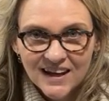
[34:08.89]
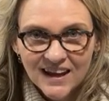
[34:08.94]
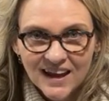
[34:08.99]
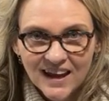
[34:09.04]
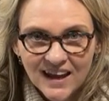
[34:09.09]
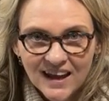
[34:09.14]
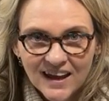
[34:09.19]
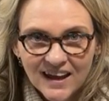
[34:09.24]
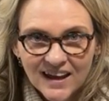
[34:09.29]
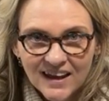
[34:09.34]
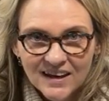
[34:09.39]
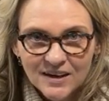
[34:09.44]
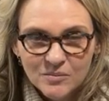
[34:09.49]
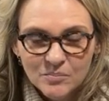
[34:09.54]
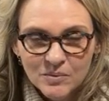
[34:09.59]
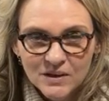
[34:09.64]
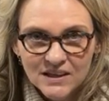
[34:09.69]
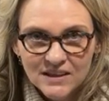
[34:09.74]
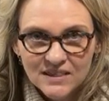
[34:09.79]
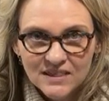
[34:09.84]
and
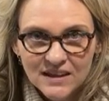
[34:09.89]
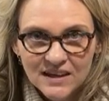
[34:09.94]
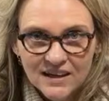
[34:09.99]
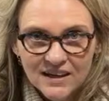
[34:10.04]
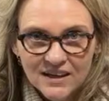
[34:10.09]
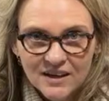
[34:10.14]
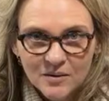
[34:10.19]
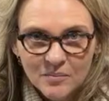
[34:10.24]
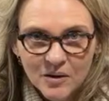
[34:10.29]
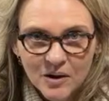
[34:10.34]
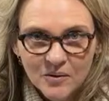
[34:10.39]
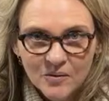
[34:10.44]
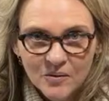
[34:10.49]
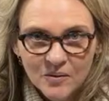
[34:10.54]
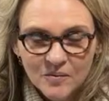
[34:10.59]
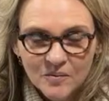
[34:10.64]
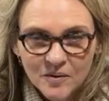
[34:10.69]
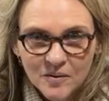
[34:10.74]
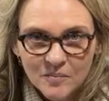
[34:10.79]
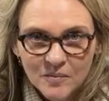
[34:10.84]
be thinking about
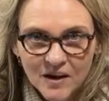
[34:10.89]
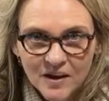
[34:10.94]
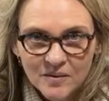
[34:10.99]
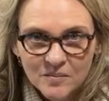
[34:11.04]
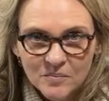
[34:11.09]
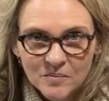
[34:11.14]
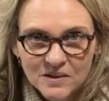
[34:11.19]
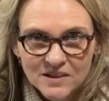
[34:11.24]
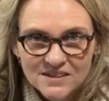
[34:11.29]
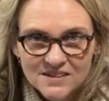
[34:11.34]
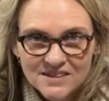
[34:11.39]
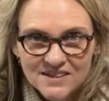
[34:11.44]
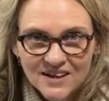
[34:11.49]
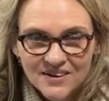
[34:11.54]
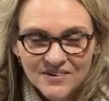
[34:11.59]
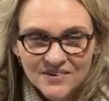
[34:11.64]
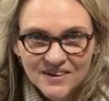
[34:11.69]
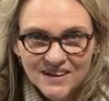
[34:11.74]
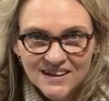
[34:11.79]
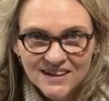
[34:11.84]
what we might be
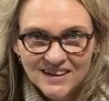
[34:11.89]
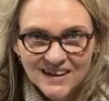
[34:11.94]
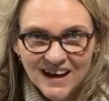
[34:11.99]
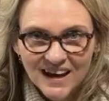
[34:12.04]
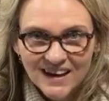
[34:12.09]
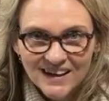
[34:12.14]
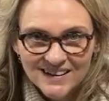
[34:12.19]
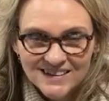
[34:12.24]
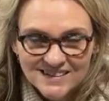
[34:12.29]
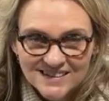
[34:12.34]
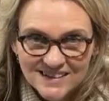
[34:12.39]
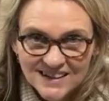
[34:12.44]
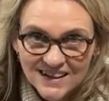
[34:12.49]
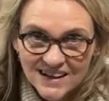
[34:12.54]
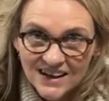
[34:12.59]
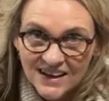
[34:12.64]
sewing next.